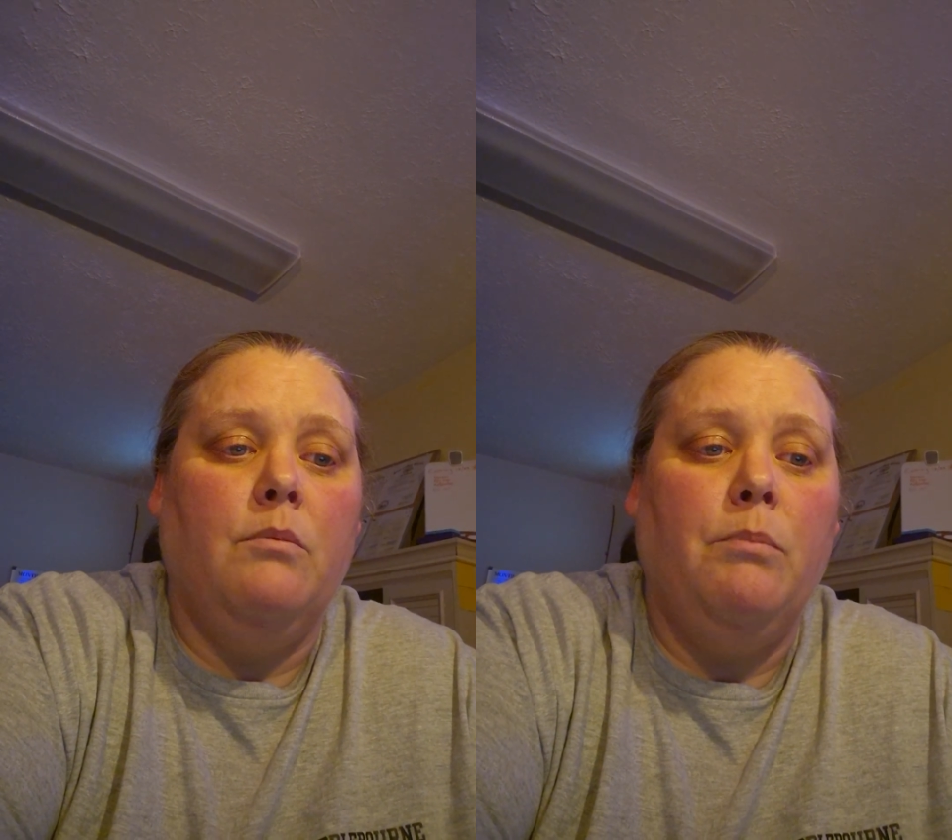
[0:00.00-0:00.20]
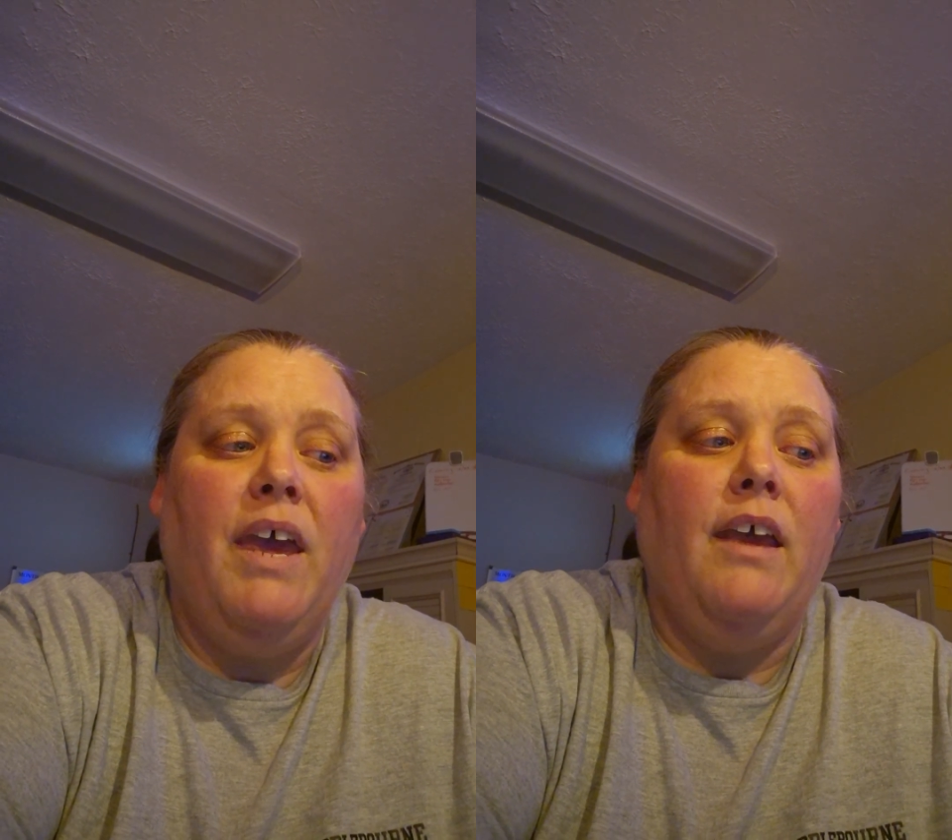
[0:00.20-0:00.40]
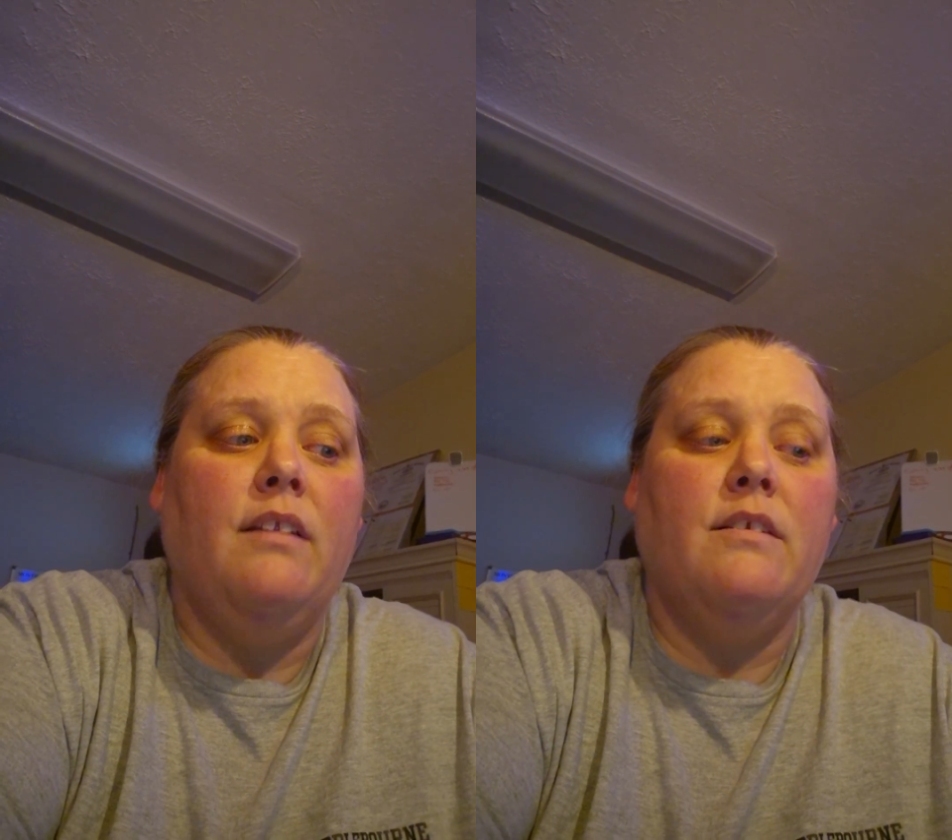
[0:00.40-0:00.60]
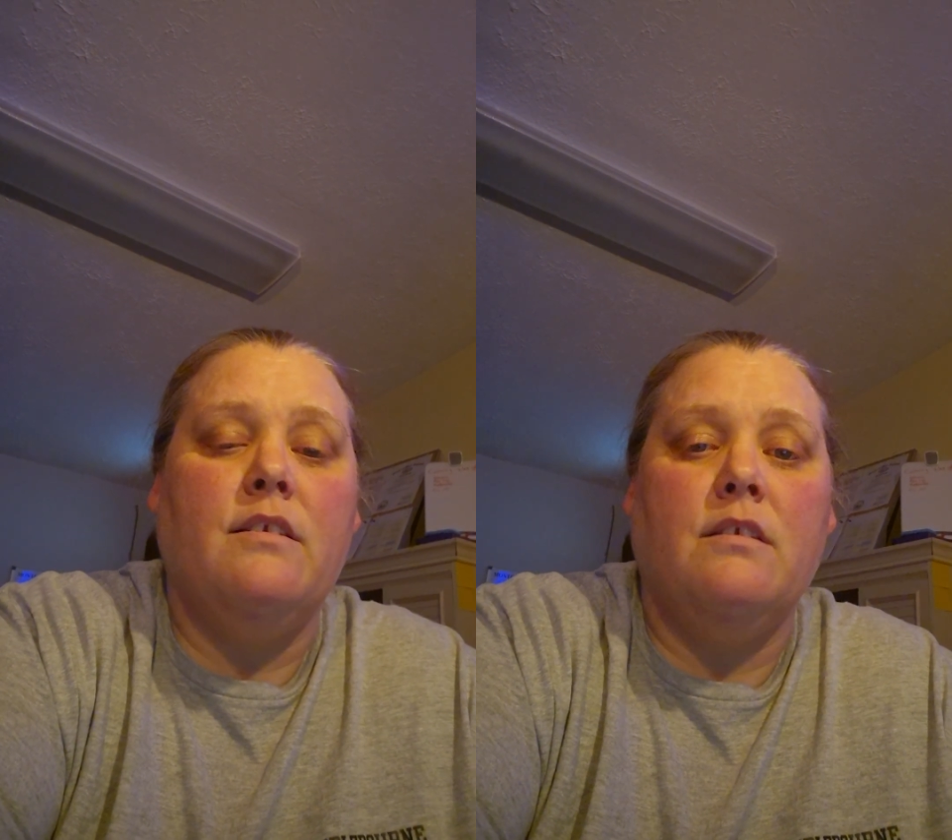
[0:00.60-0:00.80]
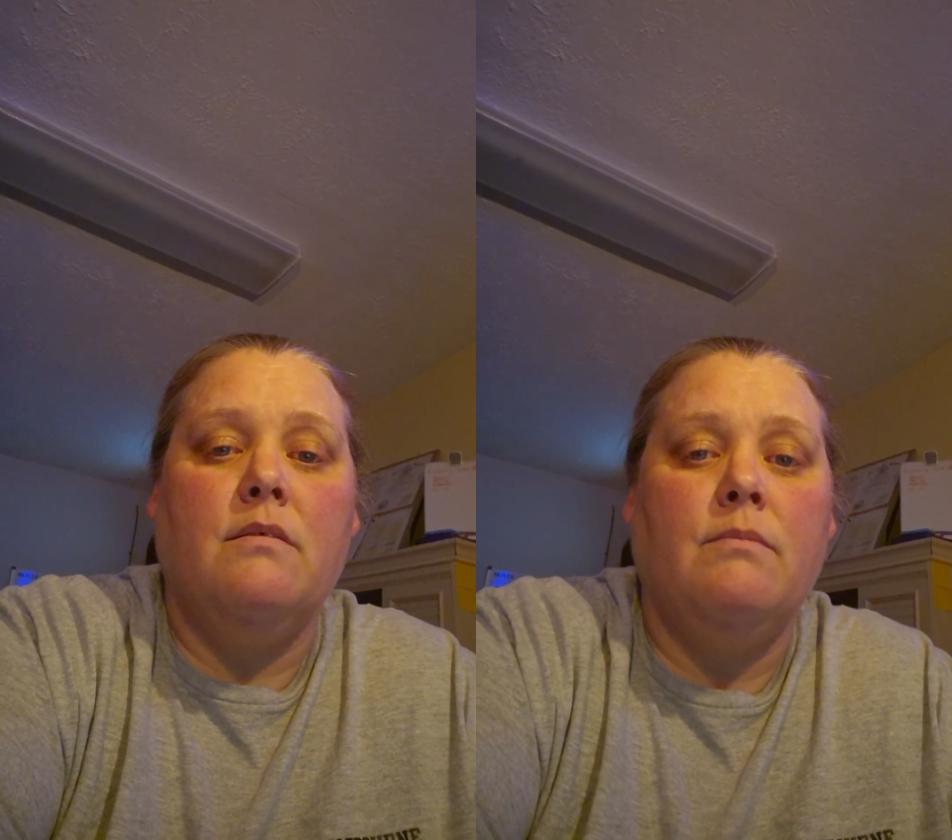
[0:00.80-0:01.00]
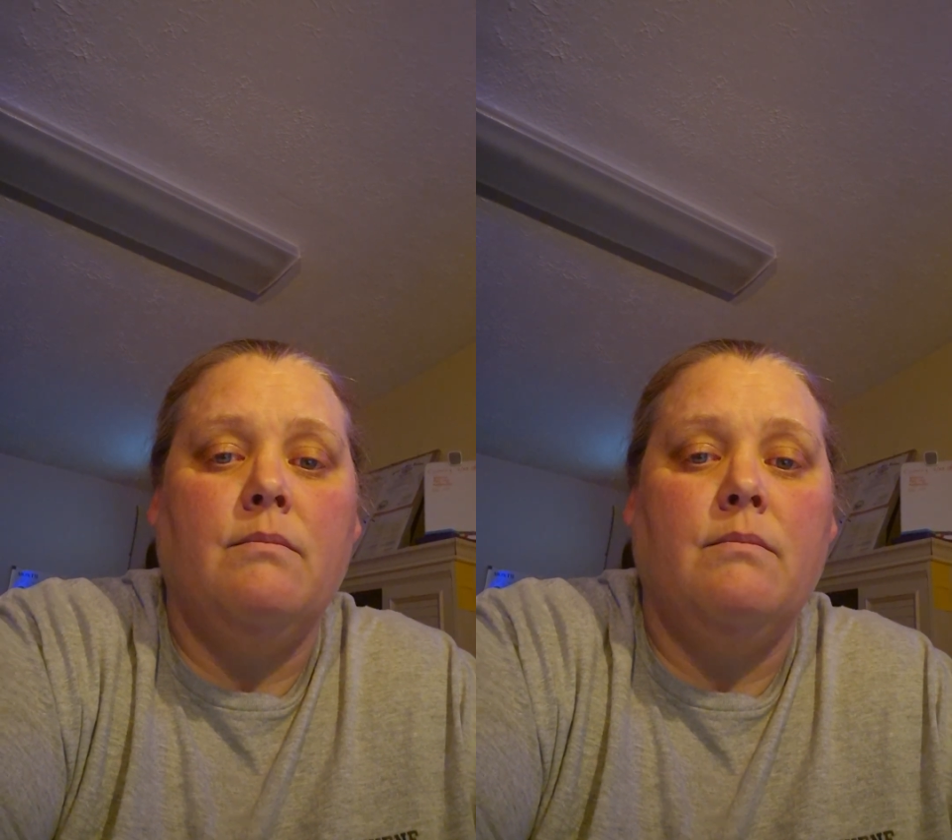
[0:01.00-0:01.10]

Pets,